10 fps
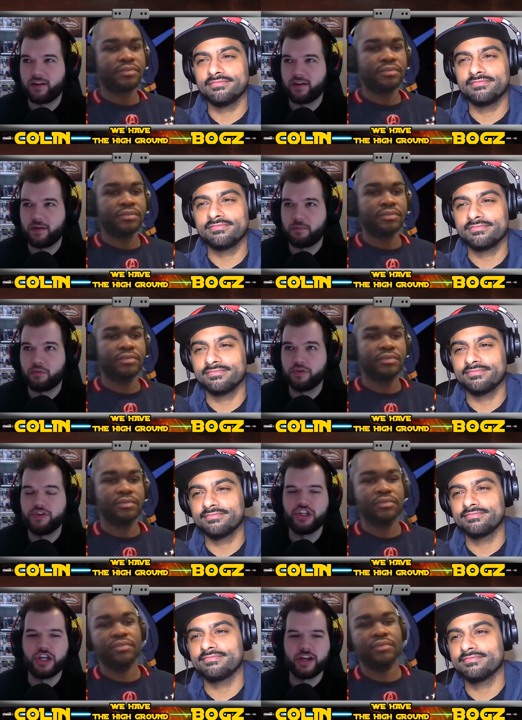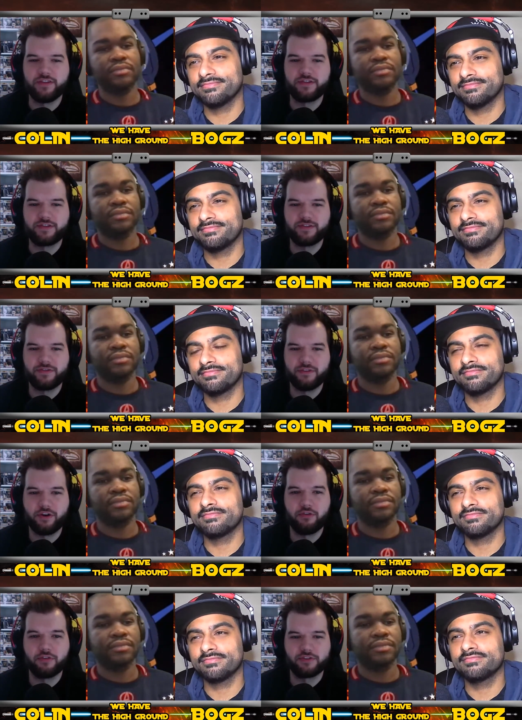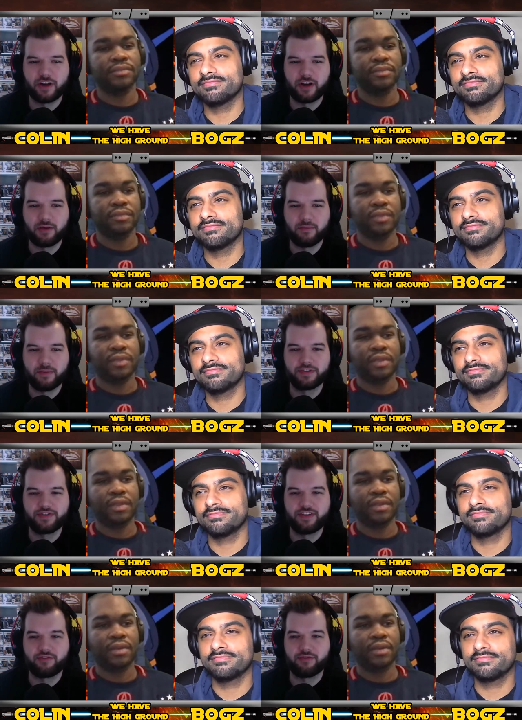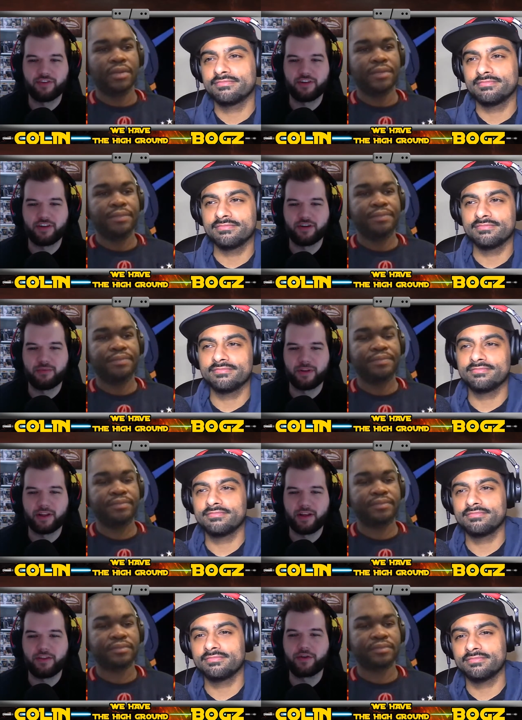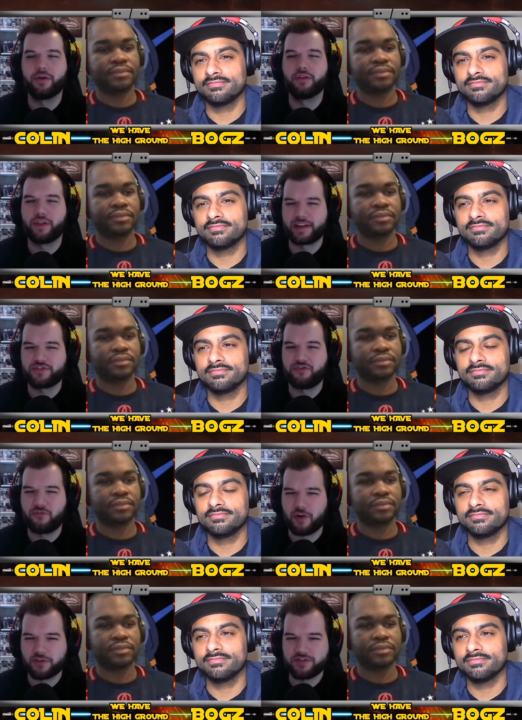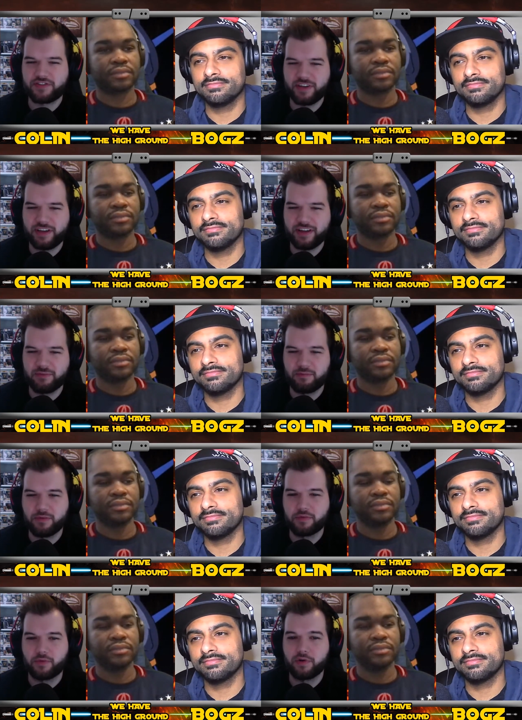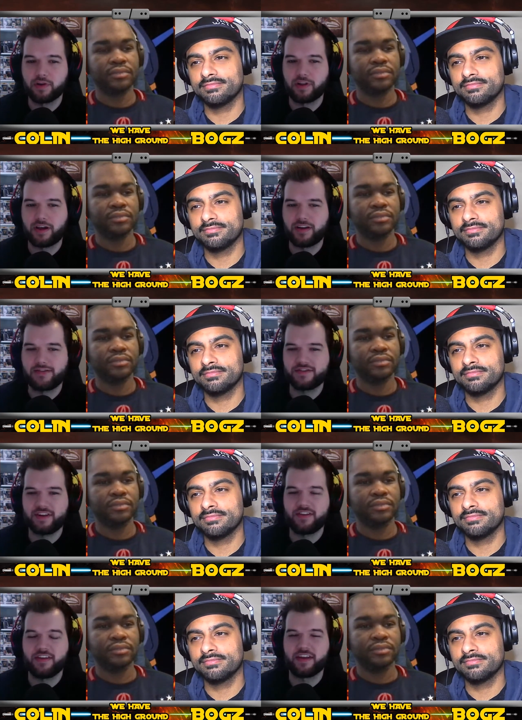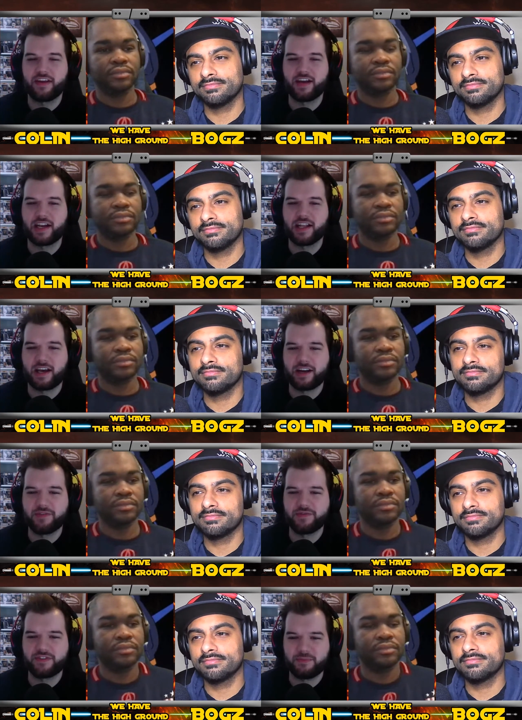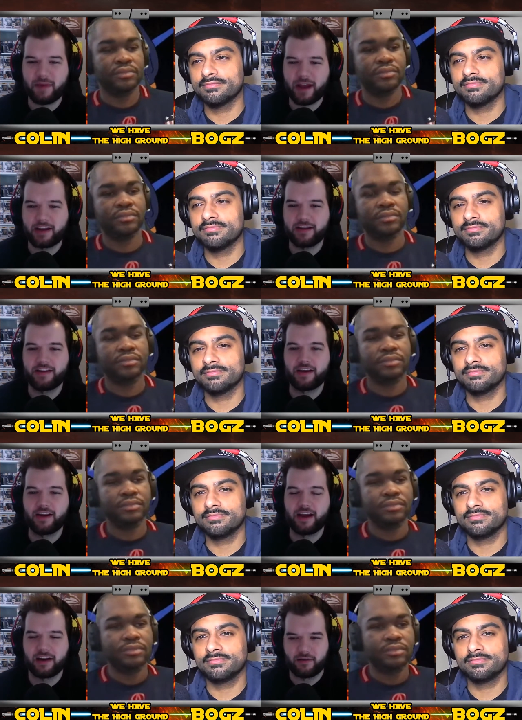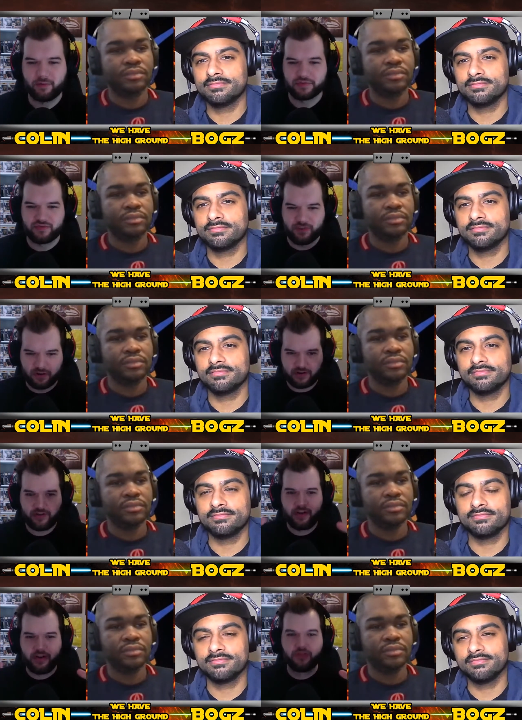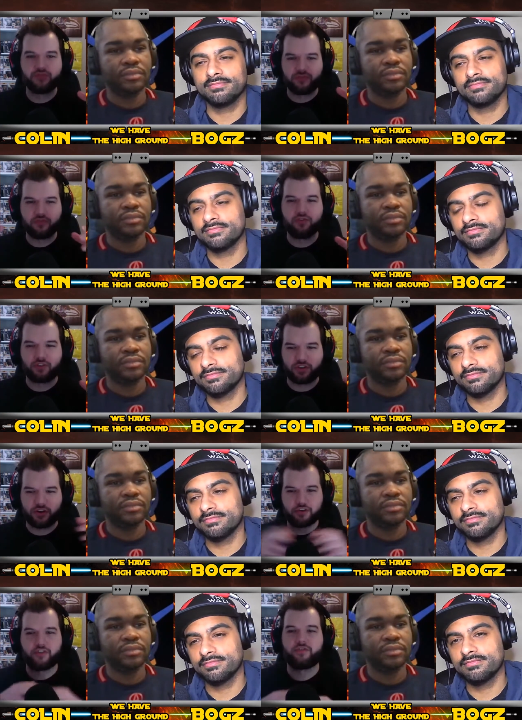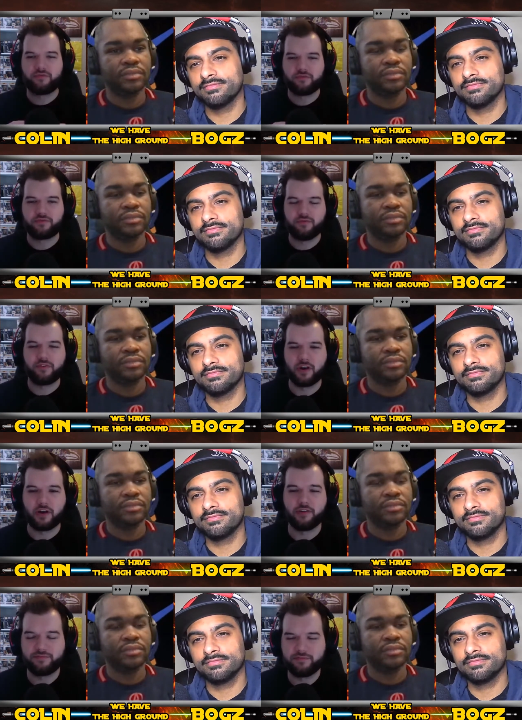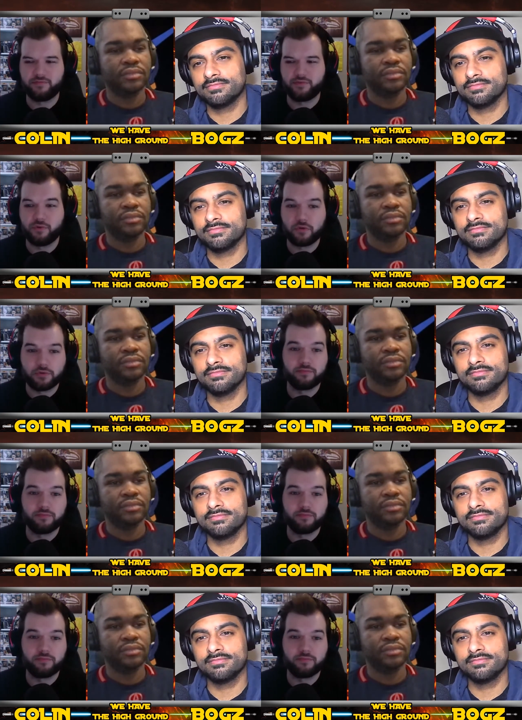Speaker 1: appreciates over time. There's definitely going to be like there are less faults in it than people realize. I think it got a lot of smack and got had it was very was looked under uh, through a